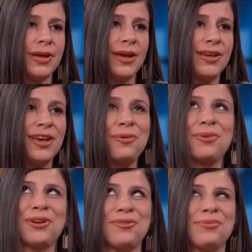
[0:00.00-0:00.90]
I get
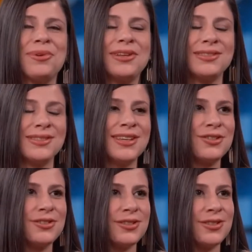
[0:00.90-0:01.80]
what everybody
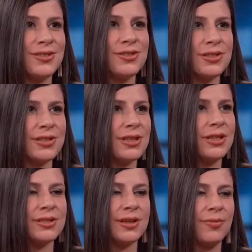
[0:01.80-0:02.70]
says. She should have
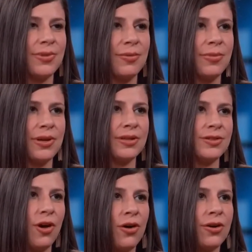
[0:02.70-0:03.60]
seen something, but it's
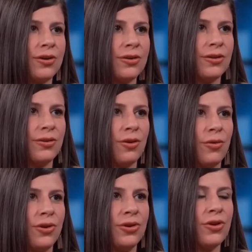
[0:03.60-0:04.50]
hard, you know,
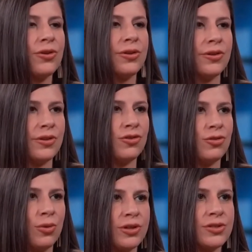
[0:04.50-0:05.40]
when you're in the
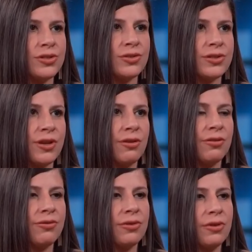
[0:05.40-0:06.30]
situation yourself.